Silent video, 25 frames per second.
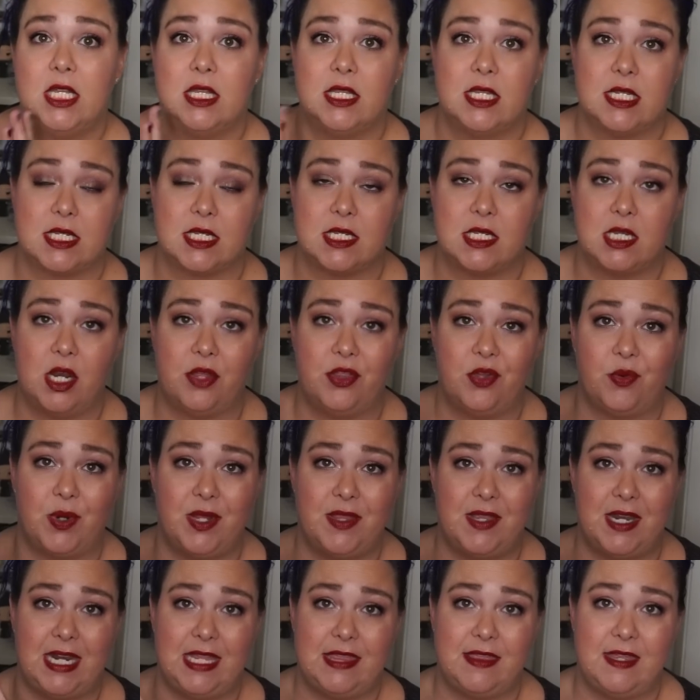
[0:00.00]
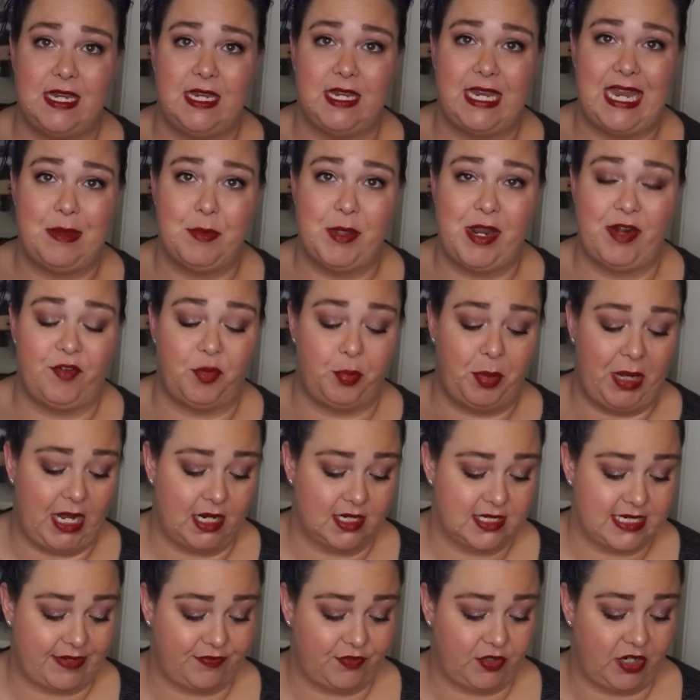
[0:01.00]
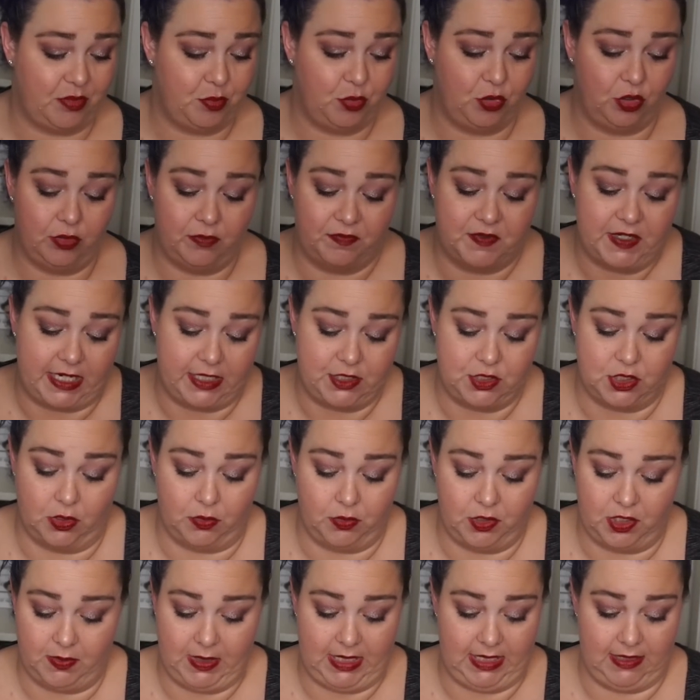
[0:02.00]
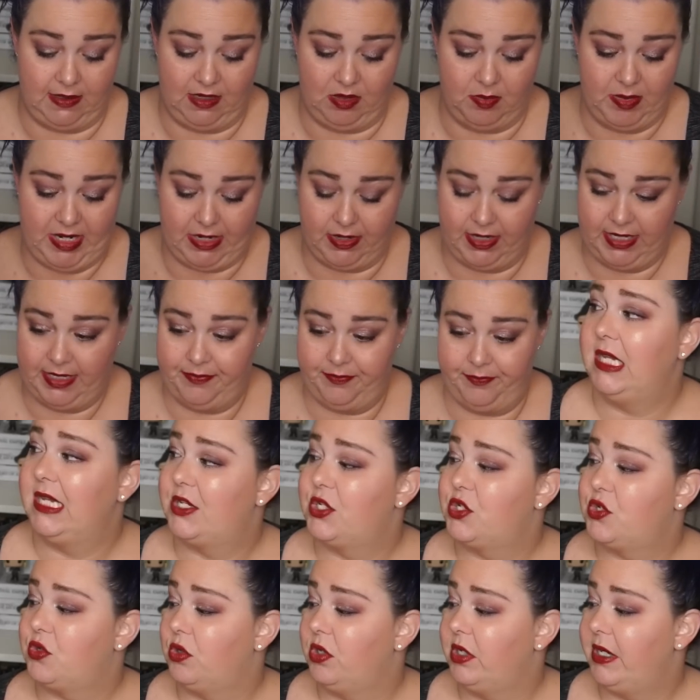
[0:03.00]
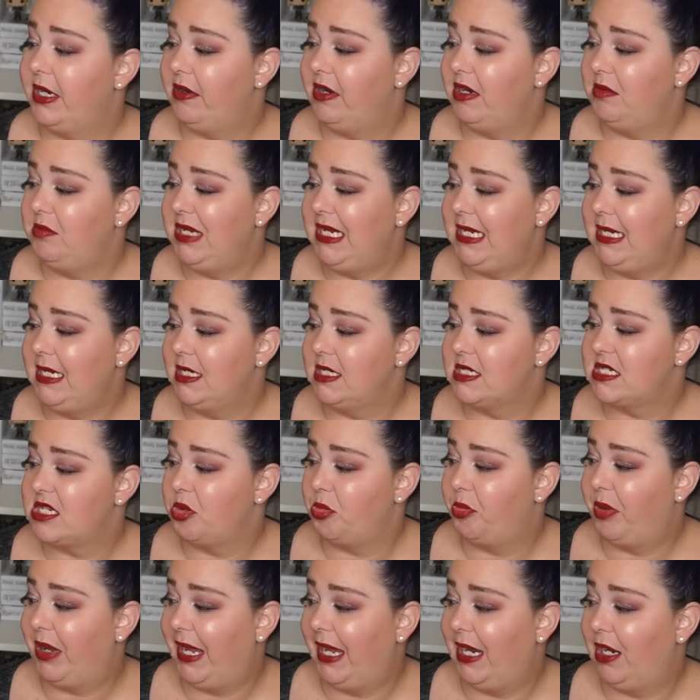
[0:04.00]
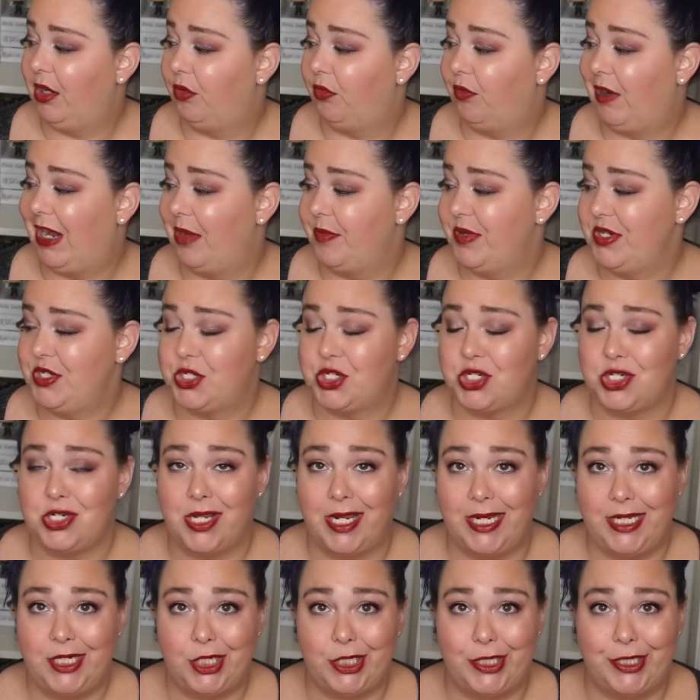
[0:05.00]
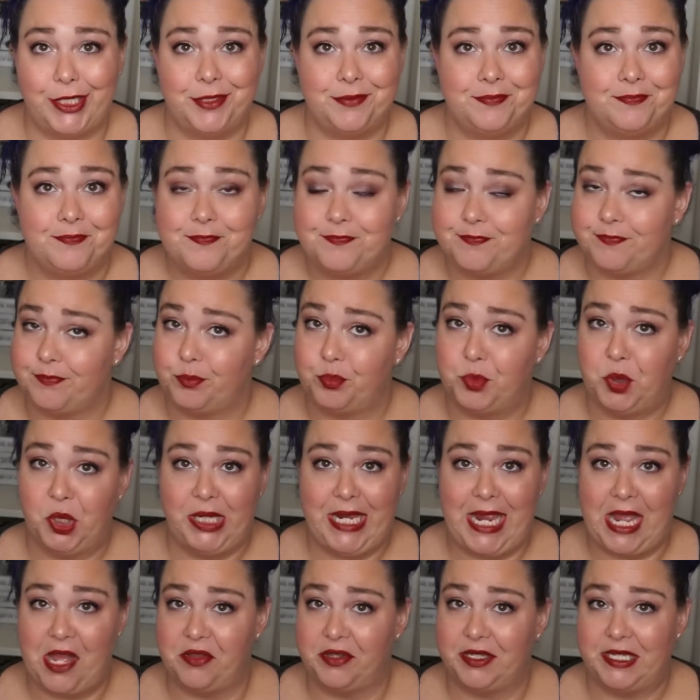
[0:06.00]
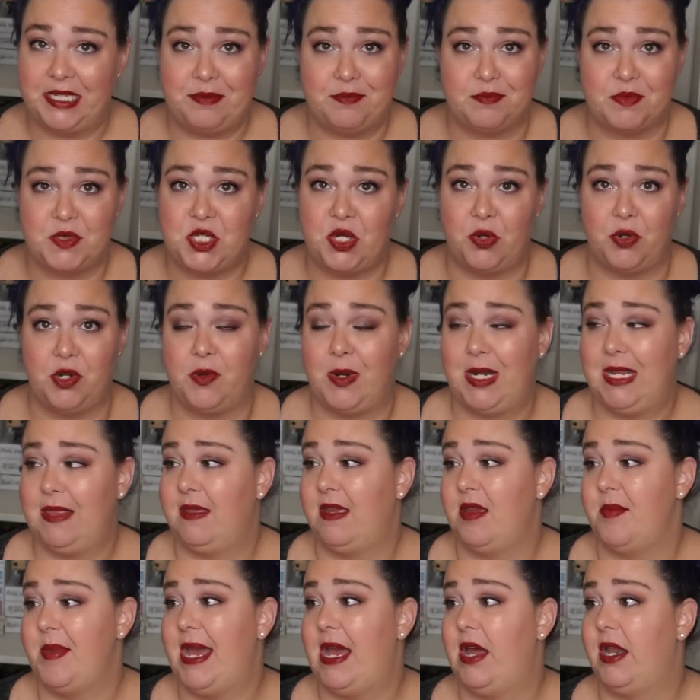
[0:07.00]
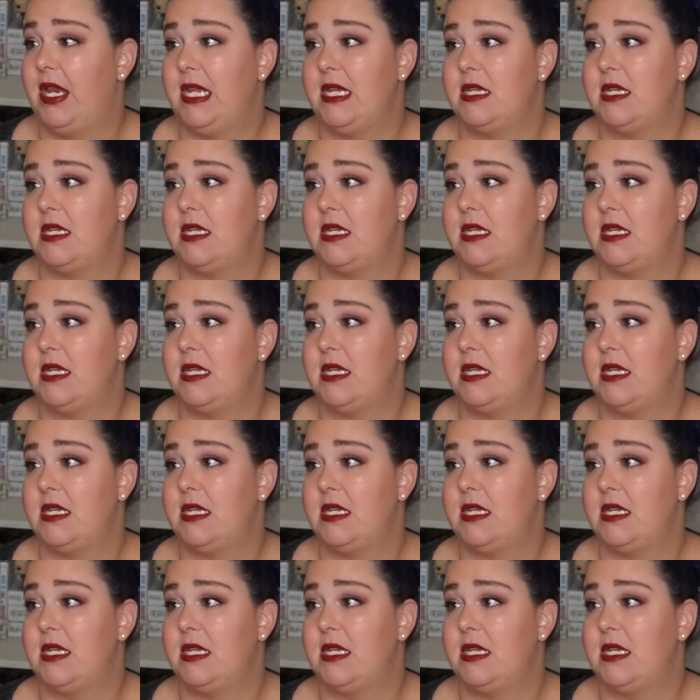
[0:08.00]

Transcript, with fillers: This is another one that I think came out of a box after I moved. I don't know anything about it. Extraordinary Means by Robyn Schneider book outlet, don't know anything about